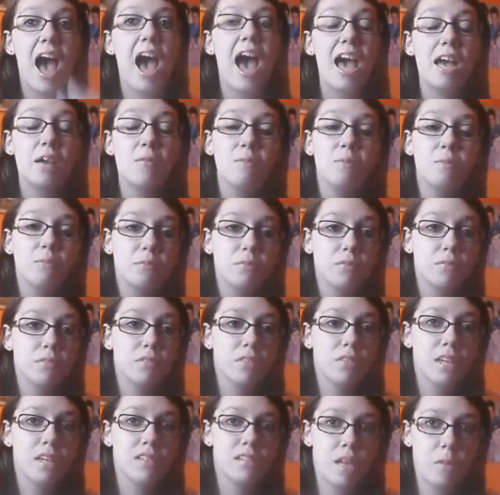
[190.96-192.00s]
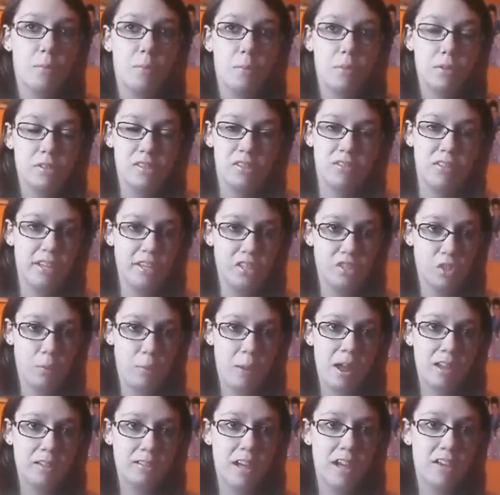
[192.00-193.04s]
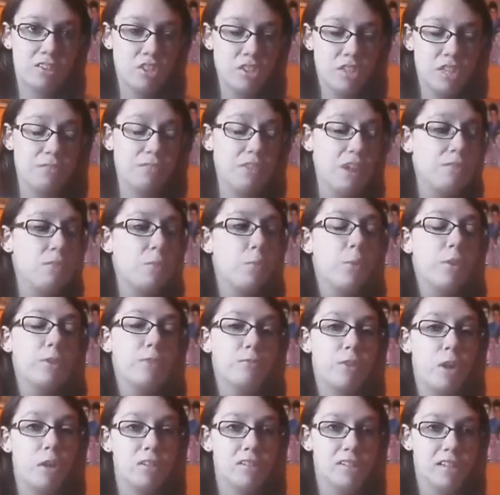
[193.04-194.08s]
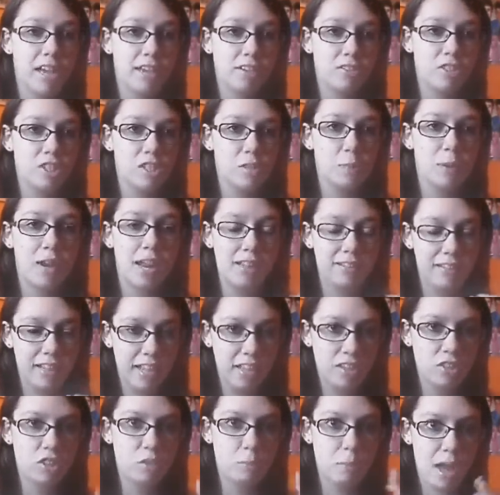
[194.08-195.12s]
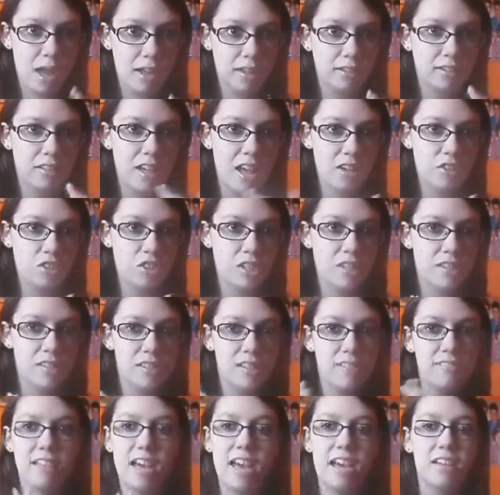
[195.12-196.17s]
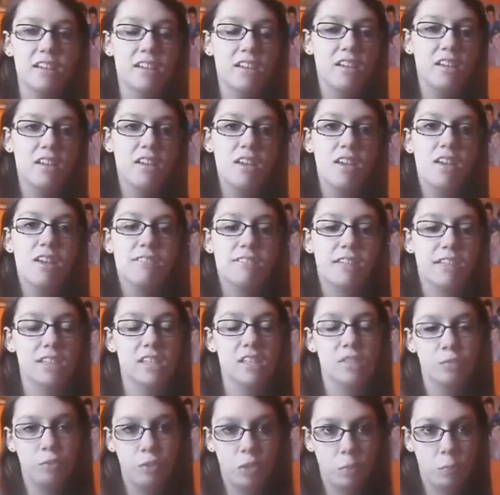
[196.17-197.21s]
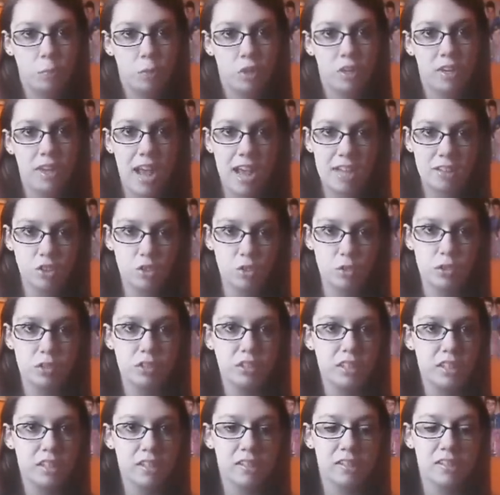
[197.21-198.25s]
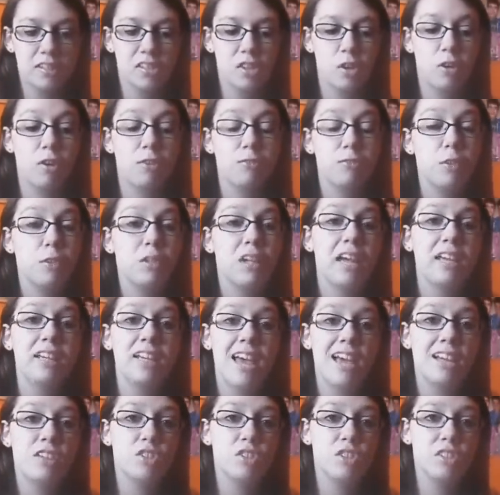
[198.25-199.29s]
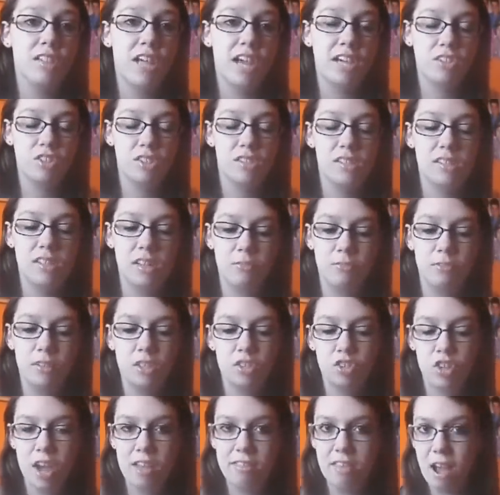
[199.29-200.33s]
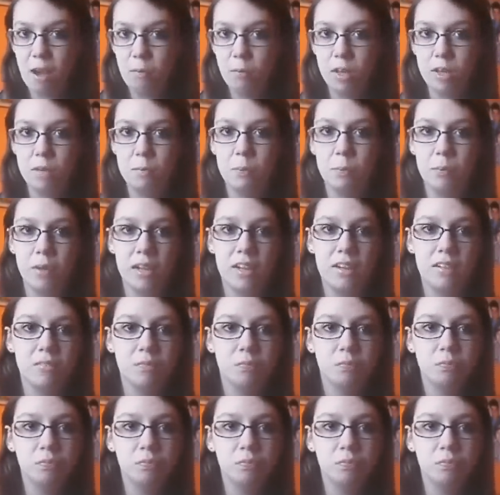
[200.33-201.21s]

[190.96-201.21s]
I'm a type of person that likes dramatic lashes. I've never worn false lashes, but I like dramatic lashes, and that's for a more natural look. So if you like natural lashes, definitely try that one. But